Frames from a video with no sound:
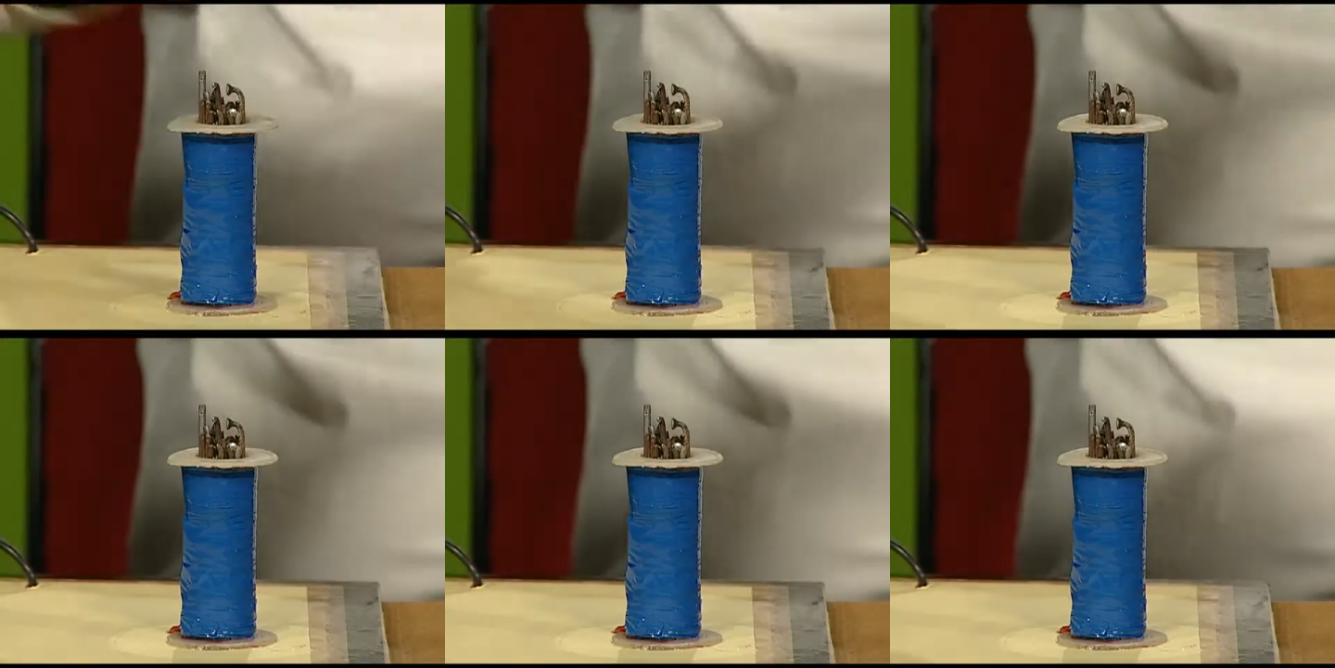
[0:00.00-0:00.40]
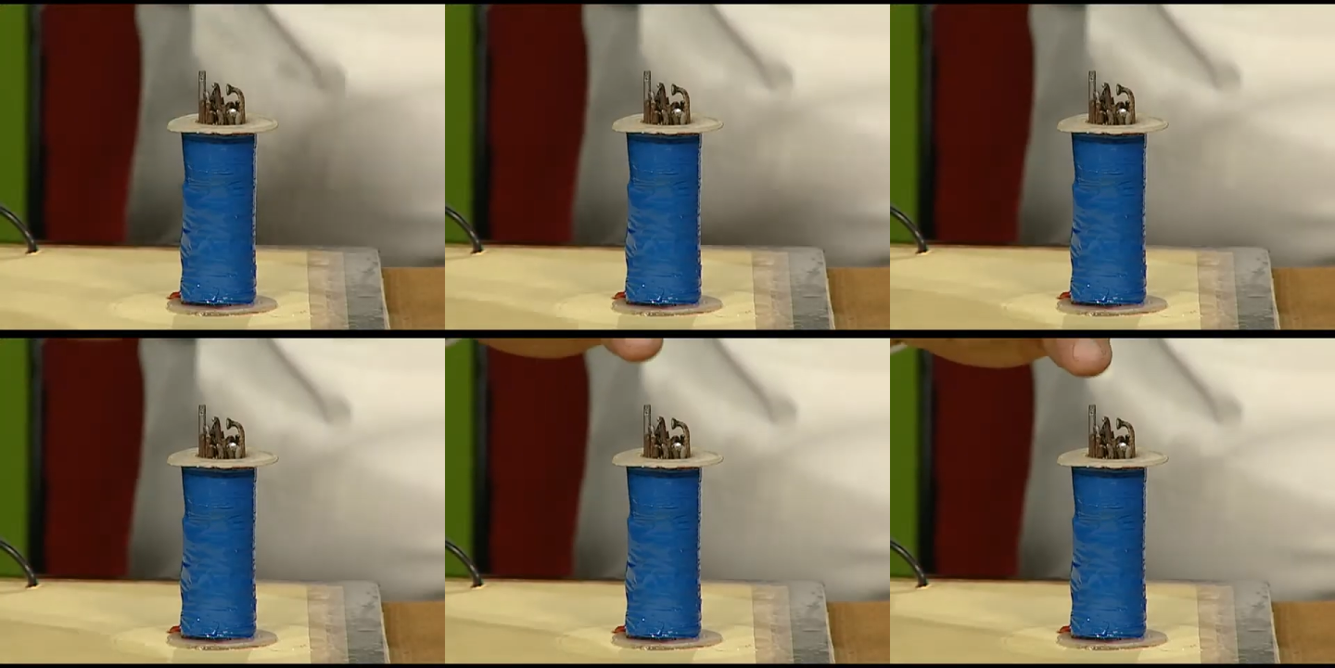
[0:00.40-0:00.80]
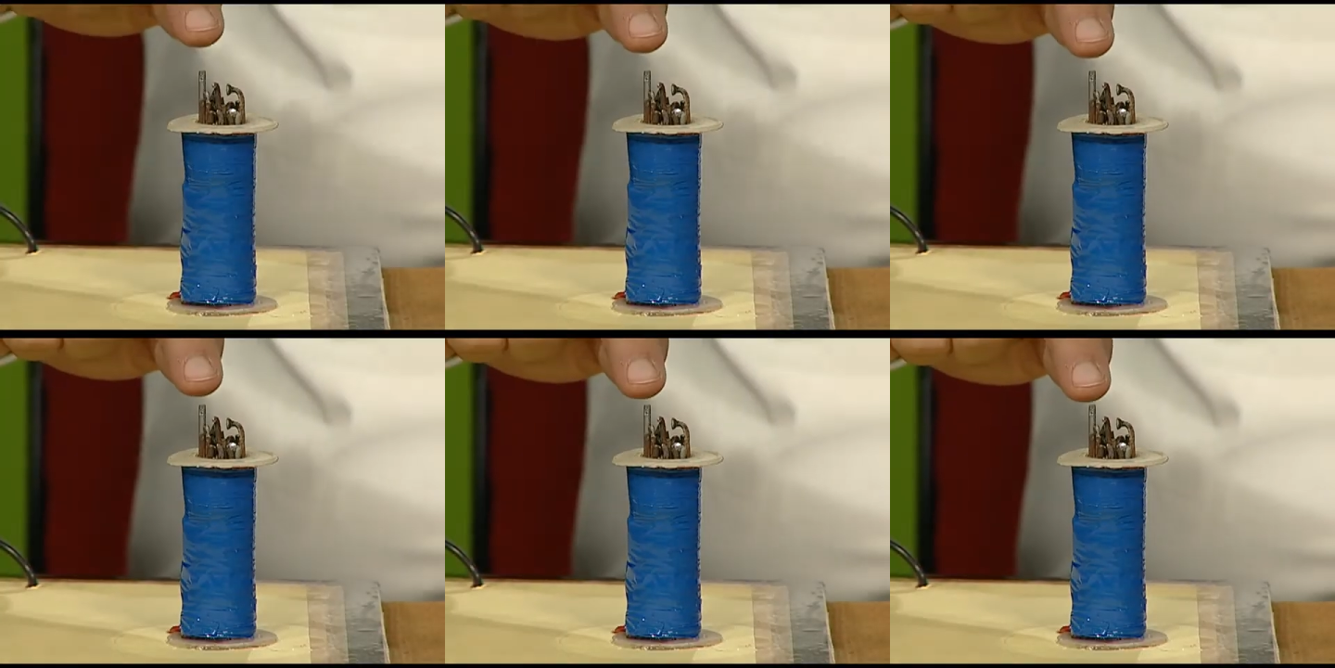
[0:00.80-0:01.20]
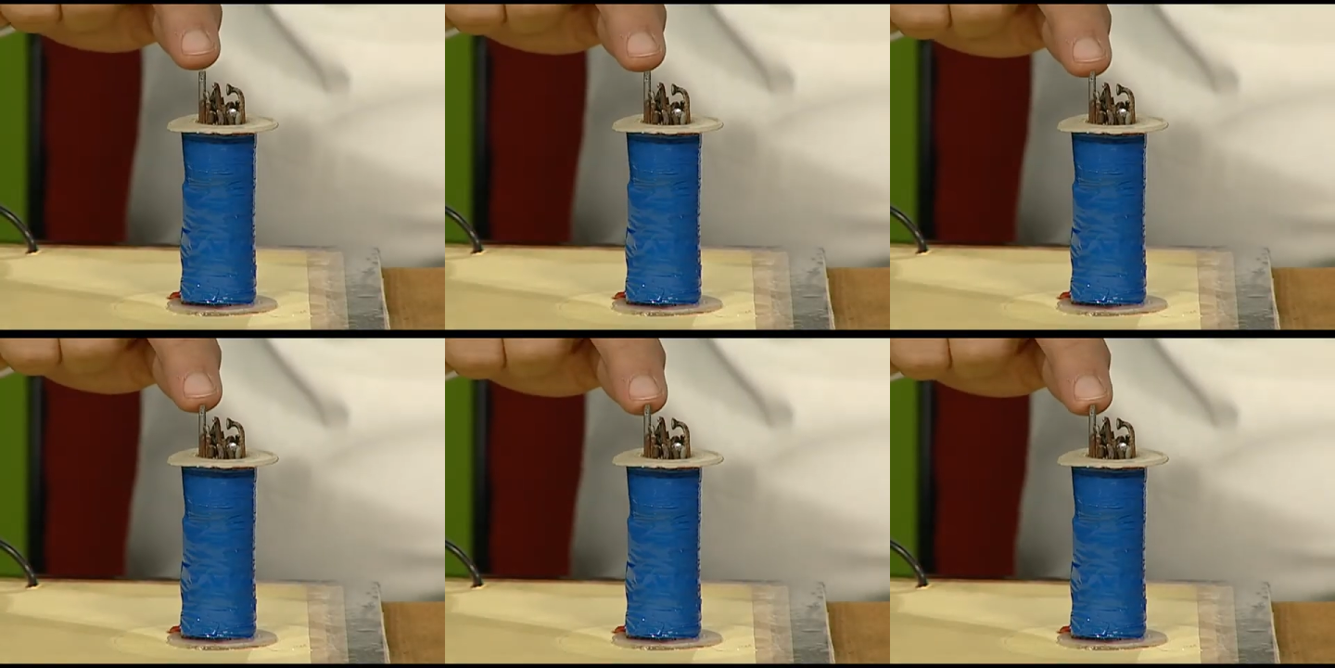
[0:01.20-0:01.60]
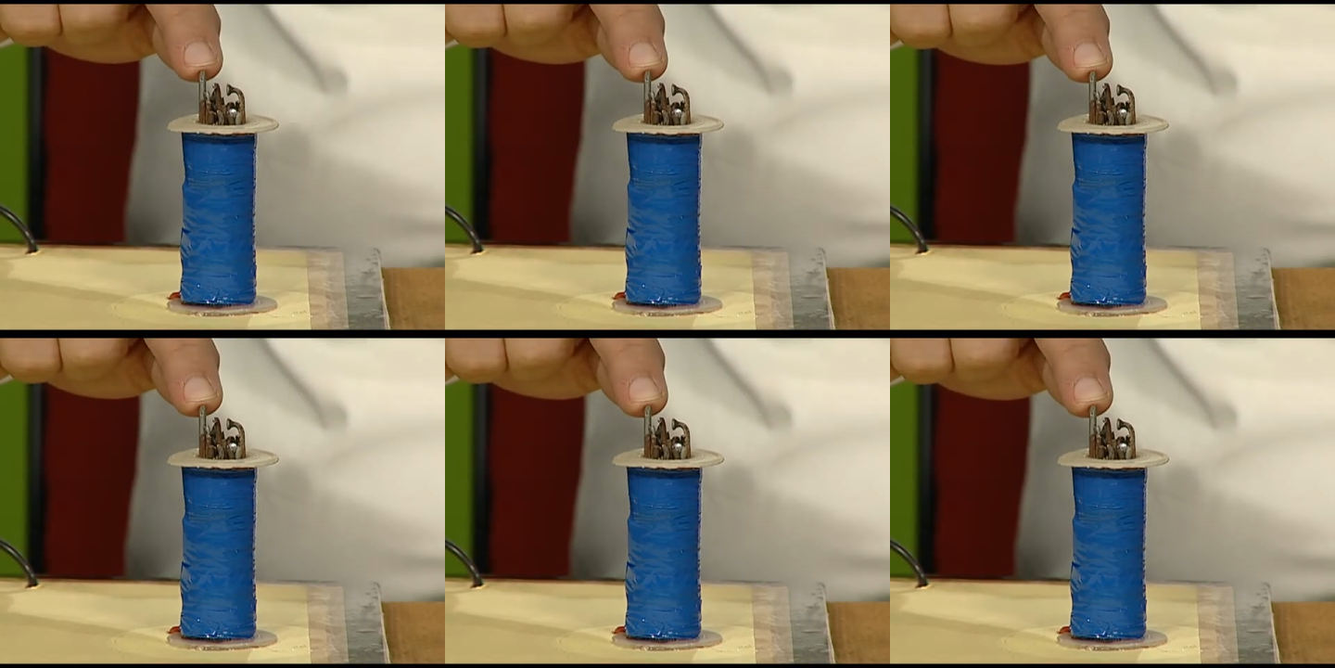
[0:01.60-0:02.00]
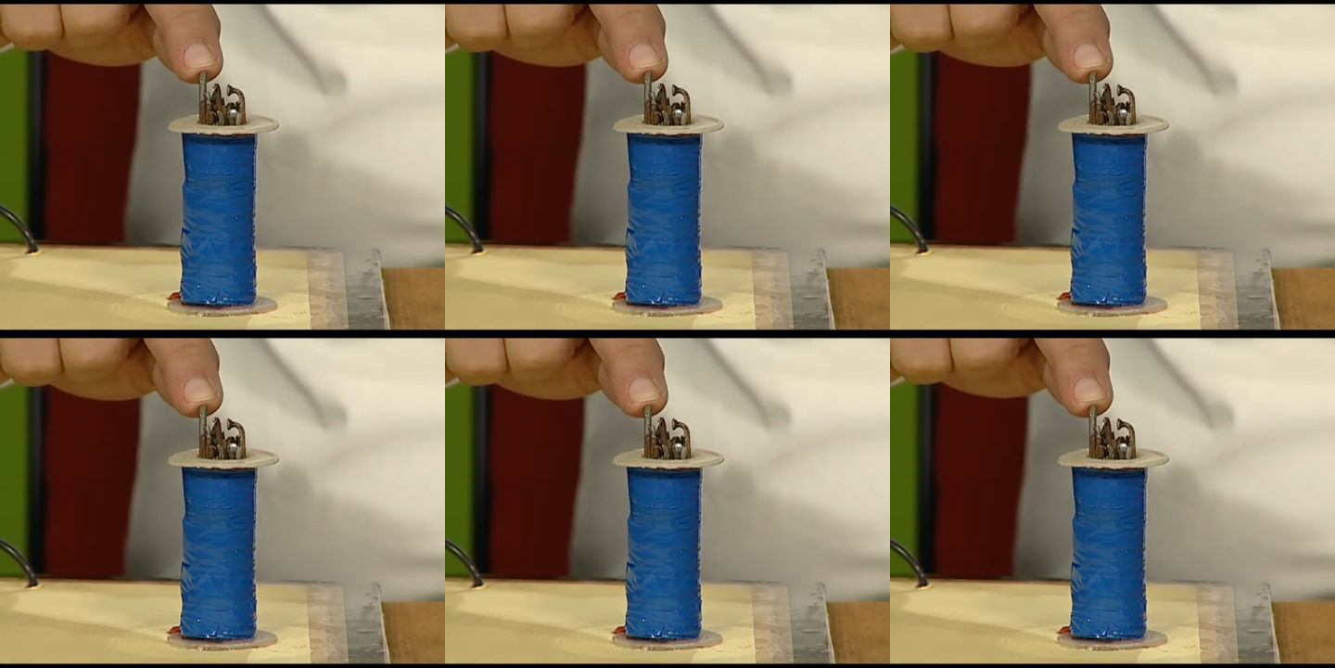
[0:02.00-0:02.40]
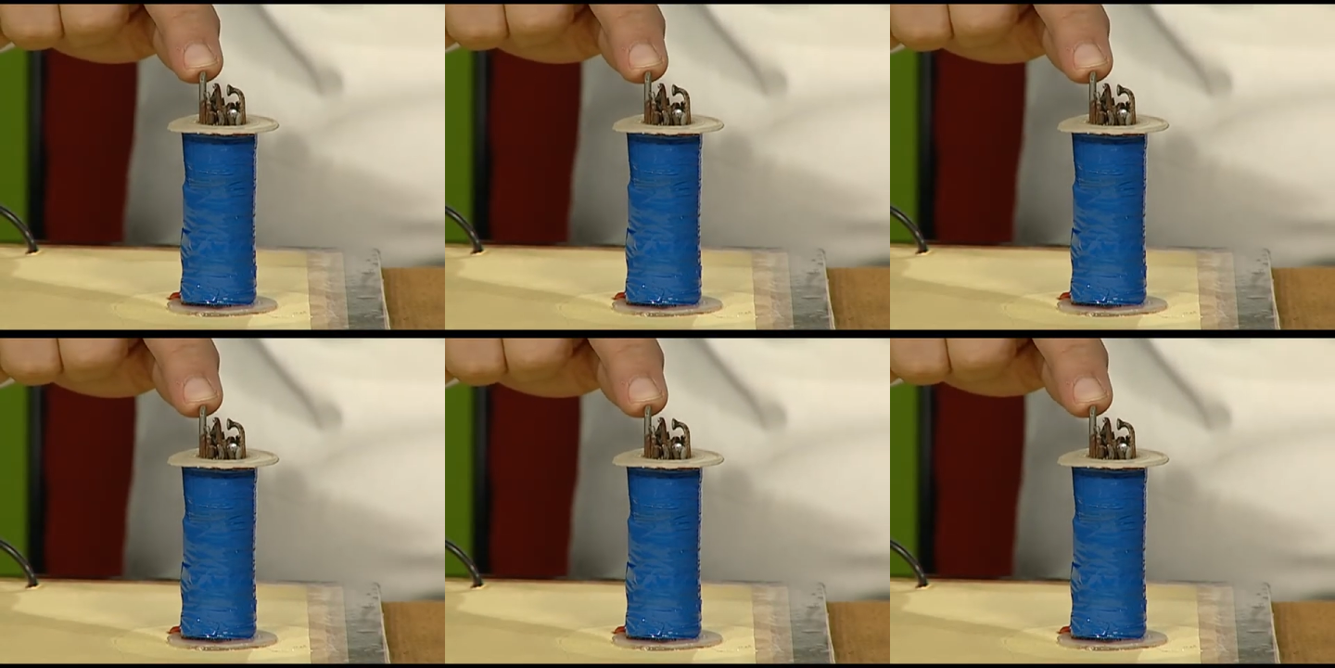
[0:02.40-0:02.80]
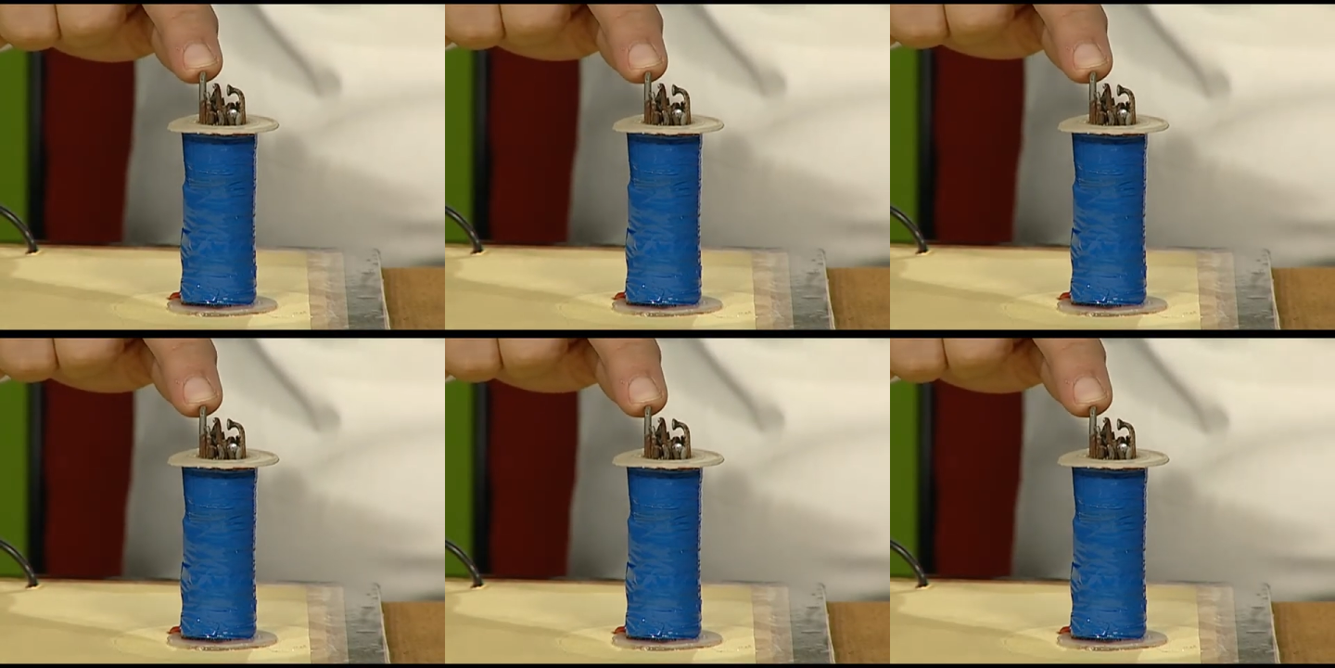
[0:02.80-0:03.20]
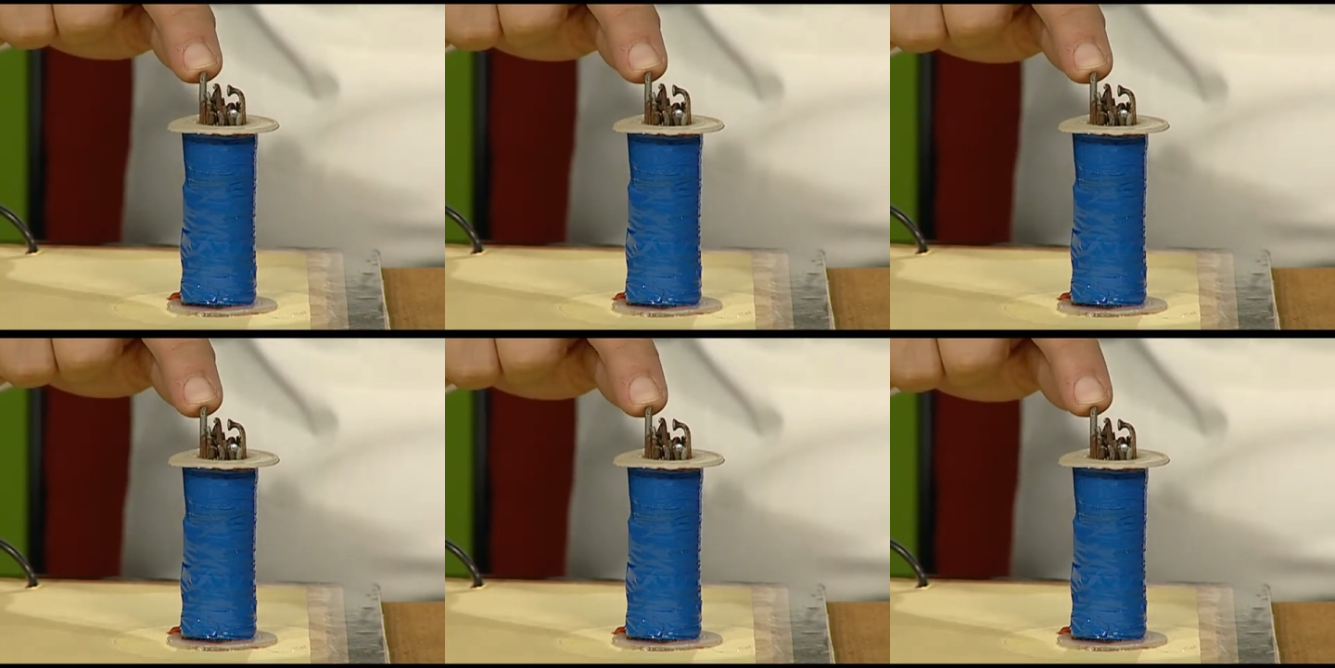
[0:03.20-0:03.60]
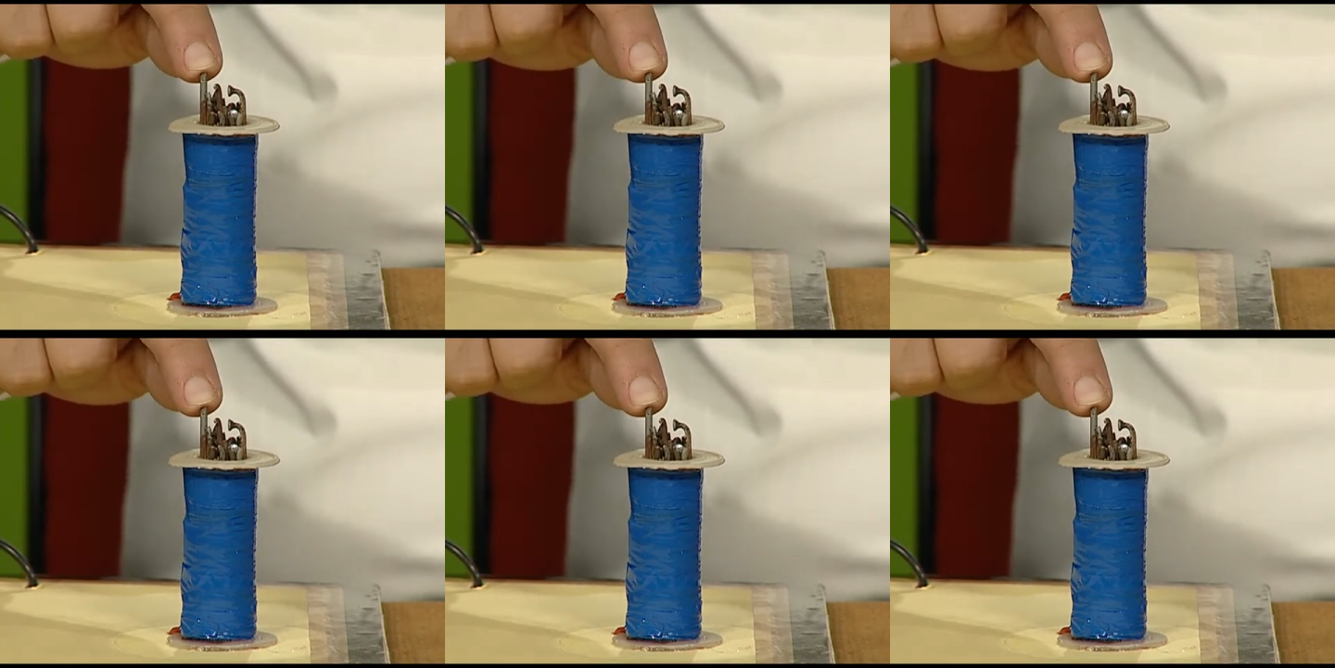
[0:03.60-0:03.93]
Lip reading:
[unreadable: no face in view]